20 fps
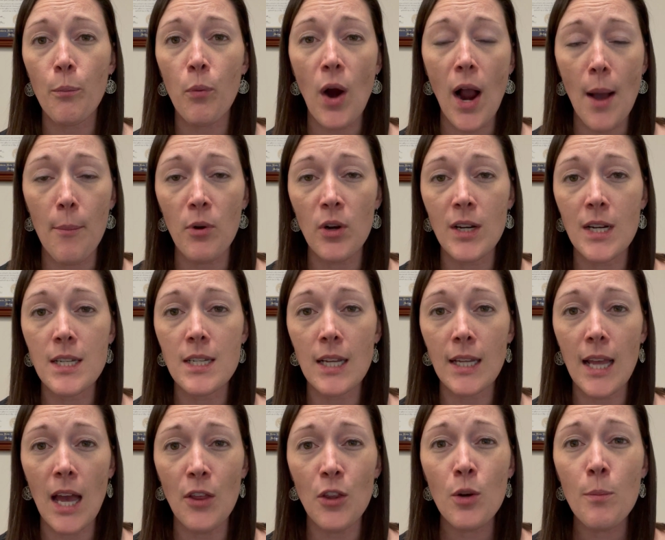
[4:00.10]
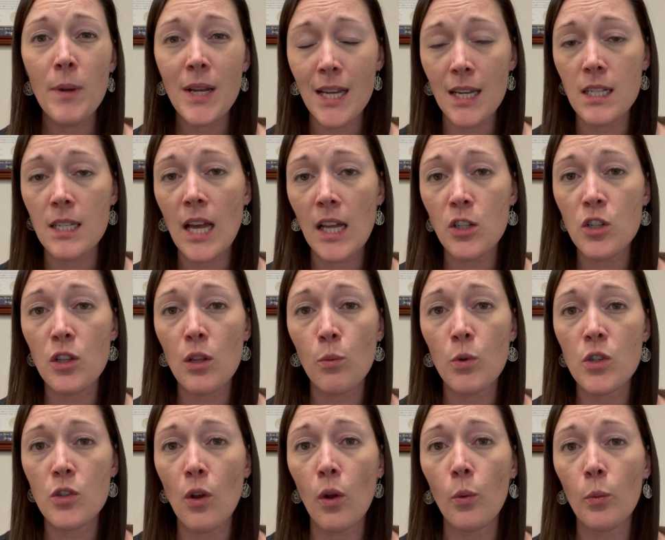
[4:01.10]
property together, because that's the
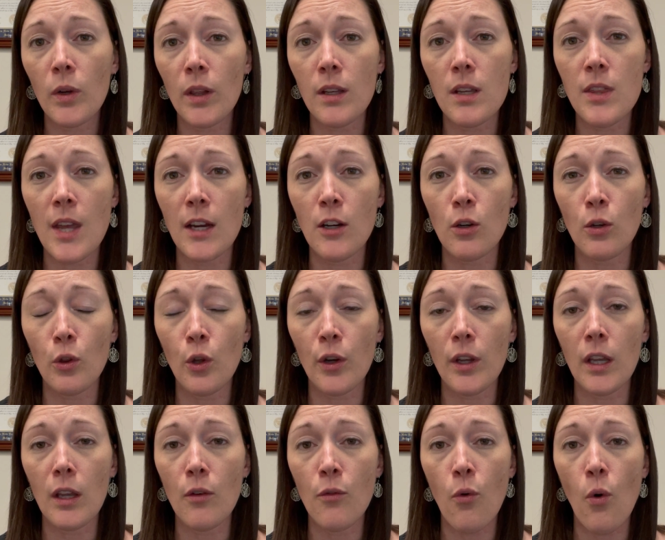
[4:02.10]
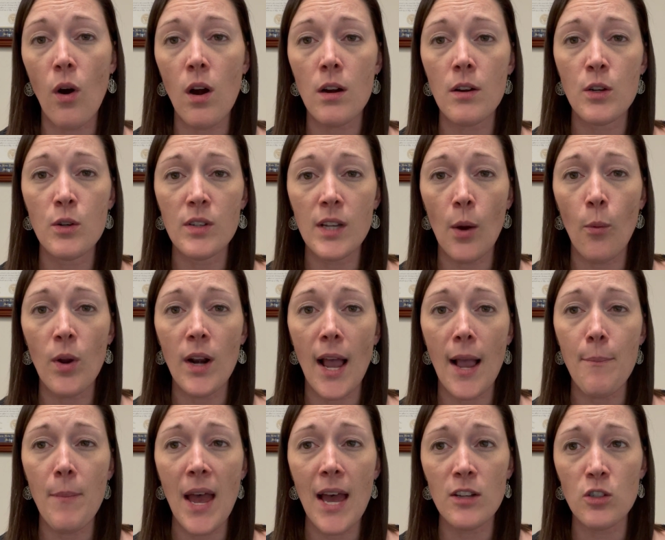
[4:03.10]
result really that you're looking for. You say, when
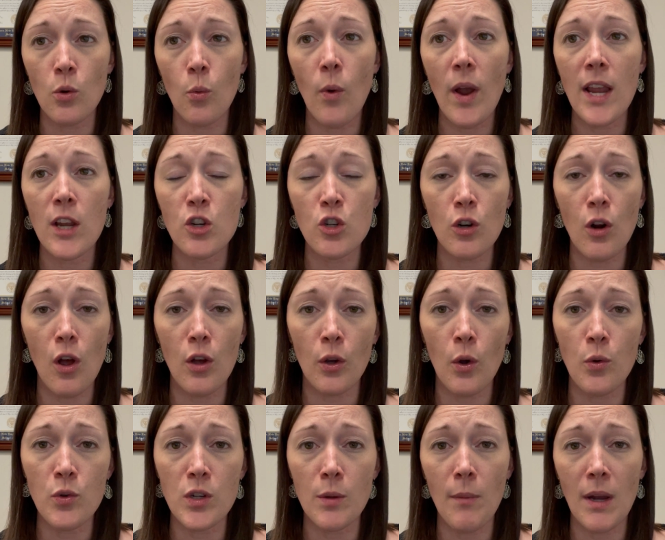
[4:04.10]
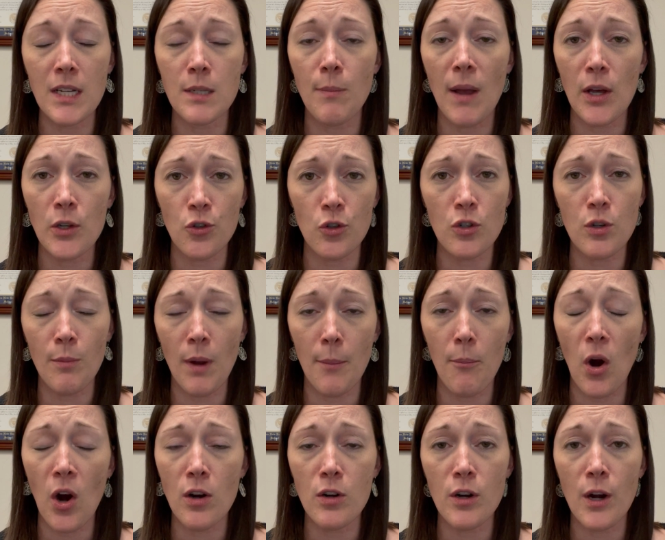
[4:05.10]
I pass away, it should all go to my spouse or to my
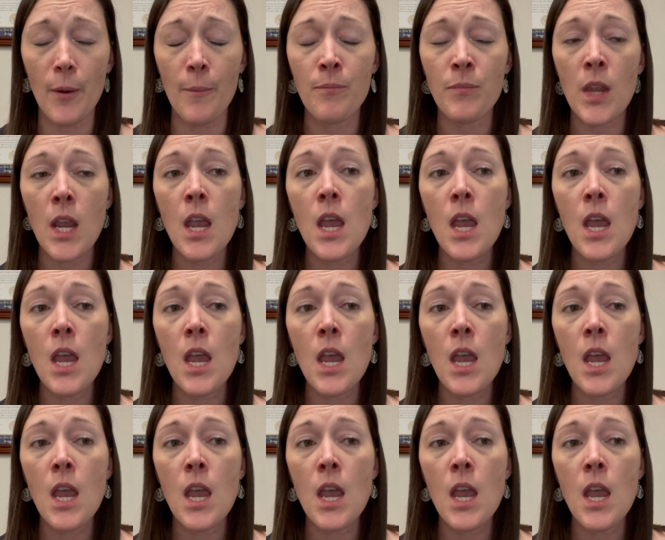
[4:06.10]
partner.